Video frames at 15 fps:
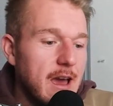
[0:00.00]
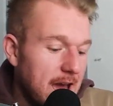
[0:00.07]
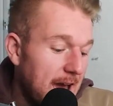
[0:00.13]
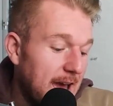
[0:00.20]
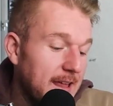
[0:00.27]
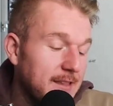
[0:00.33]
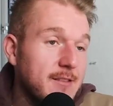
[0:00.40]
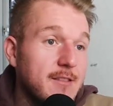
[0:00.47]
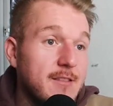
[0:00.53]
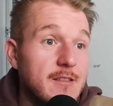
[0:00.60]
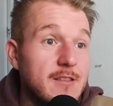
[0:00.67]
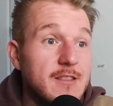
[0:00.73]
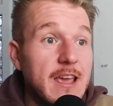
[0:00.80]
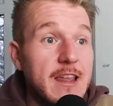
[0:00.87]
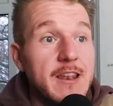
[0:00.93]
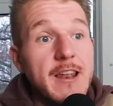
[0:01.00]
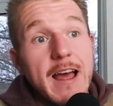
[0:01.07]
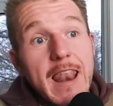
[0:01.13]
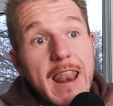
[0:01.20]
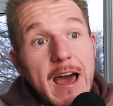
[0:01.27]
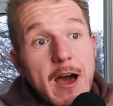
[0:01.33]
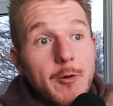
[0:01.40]
and didn't
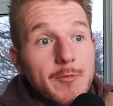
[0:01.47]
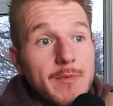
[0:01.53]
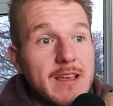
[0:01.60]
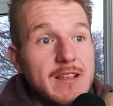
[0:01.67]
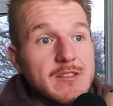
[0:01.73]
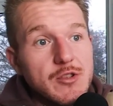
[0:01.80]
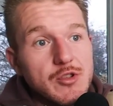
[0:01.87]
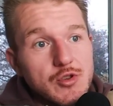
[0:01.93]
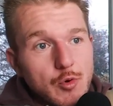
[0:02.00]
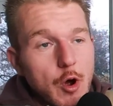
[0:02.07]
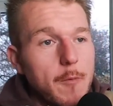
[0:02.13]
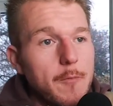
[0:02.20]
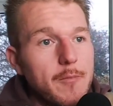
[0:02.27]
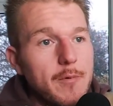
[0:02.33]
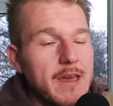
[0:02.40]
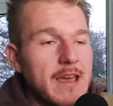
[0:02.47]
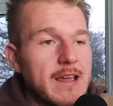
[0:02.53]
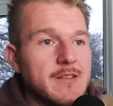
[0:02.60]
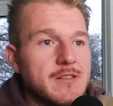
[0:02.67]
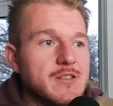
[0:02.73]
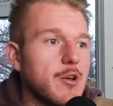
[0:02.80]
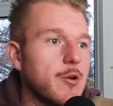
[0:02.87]
allow me to drop
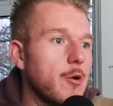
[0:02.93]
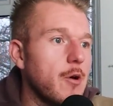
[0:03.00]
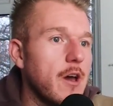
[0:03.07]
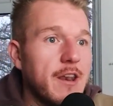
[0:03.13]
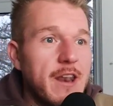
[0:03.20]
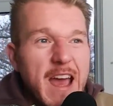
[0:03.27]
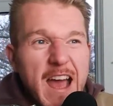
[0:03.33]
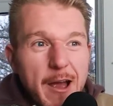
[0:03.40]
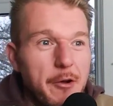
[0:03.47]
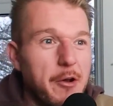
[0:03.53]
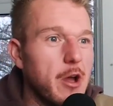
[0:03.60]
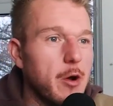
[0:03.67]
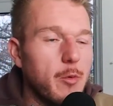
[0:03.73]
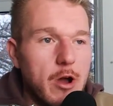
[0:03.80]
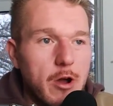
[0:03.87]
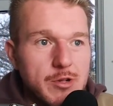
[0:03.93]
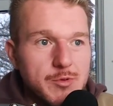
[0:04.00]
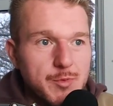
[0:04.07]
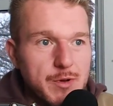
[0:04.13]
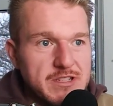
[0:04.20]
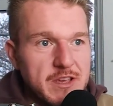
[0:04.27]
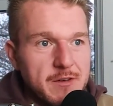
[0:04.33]
into an area where I was
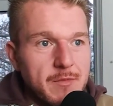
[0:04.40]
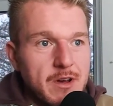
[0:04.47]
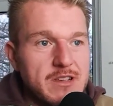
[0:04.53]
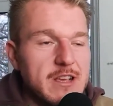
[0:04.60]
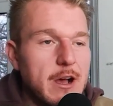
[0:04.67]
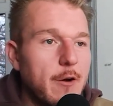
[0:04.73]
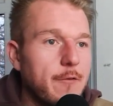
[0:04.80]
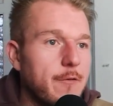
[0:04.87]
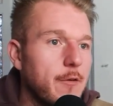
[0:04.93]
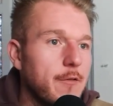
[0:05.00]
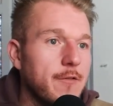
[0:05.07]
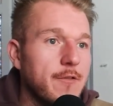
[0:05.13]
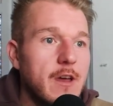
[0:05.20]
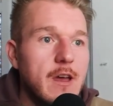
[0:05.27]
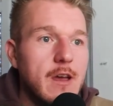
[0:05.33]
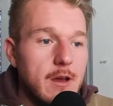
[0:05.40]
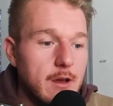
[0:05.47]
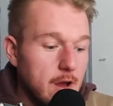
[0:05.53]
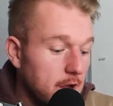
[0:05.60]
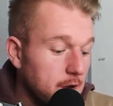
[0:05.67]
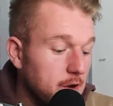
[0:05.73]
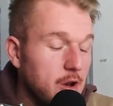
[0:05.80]
risking myself of
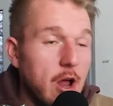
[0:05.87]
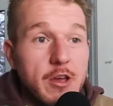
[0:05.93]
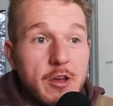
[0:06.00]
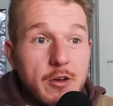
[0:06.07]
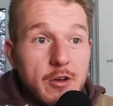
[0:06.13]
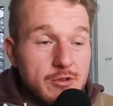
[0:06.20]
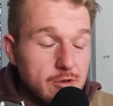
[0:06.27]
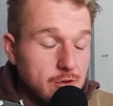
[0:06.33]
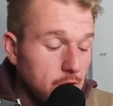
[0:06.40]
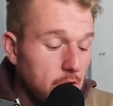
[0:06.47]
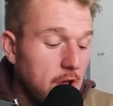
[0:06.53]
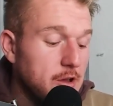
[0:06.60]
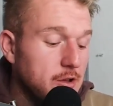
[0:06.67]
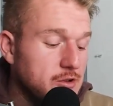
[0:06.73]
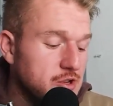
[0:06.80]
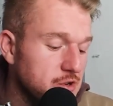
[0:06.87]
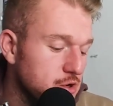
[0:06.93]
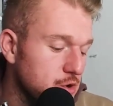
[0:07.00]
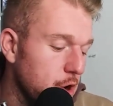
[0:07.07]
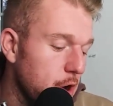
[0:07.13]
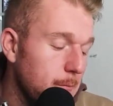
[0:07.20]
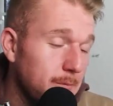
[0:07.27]
a glycogen
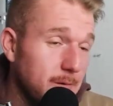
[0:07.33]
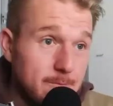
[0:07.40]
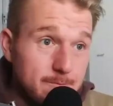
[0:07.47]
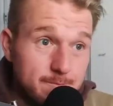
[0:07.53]
drop